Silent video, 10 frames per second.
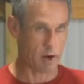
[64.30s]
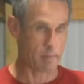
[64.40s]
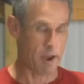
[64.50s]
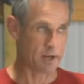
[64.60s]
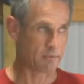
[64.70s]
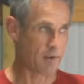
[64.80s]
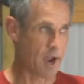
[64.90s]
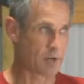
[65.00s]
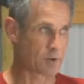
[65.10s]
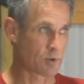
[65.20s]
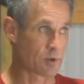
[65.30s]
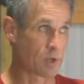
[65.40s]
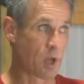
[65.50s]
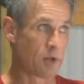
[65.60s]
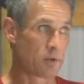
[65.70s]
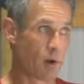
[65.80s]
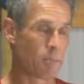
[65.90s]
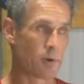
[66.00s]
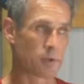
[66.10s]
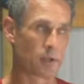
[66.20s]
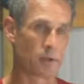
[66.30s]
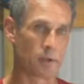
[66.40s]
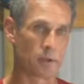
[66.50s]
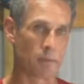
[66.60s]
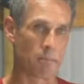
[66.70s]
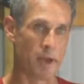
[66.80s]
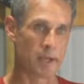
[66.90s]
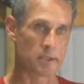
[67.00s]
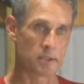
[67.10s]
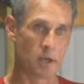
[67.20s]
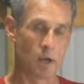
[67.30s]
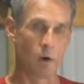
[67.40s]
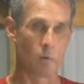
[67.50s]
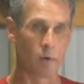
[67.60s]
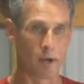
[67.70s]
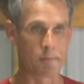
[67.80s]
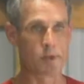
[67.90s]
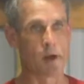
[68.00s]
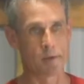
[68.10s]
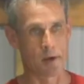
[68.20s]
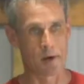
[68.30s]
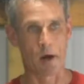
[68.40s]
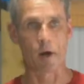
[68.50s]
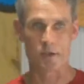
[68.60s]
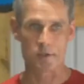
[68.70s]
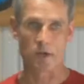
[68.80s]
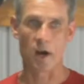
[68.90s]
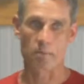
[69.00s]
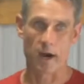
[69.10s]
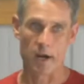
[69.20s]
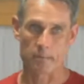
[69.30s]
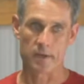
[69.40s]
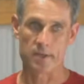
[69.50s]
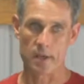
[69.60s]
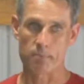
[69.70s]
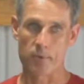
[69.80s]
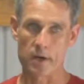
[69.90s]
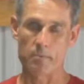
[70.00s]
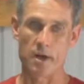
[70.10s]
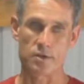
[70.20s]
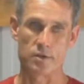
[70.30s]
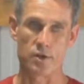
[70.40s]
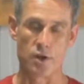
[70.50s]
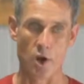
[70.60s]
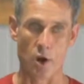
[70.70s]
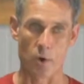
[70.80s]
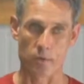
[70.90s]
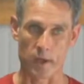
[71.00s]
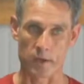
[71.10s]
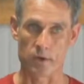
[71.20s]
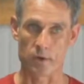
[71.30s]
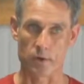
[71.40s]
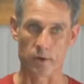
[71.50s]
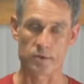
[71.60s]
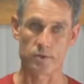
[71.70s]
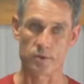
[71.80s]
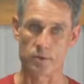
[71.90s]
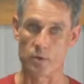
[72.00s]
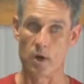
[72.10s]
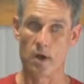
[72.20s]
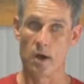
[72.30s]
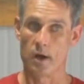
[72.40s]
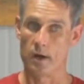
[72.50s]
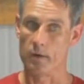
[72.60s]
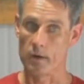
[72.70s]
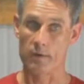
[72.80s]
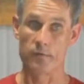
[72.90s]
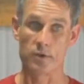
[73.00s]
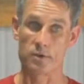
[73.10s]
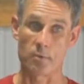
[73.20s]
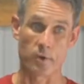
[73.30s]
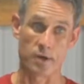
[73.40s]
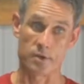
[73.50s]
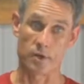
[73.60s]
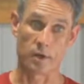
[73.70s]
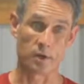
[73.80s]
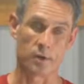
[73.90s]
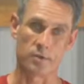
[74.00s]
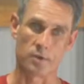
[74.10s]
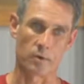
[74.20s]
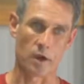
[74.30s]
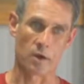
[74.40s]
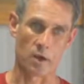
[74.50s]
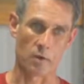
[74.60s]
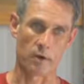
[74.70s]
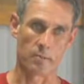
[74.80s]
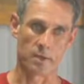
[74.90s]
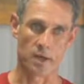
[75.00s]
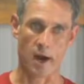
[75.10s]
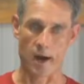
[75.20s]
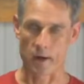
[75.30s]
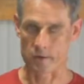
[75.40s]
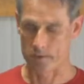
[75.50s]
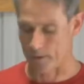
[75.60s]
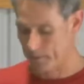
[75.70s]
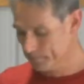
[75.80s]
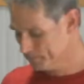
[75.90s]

of manufacturers don't put the best rims on a stock bike because they pretty much know that you're going to, one of the first upgrades you're going to do is a rim and tire. So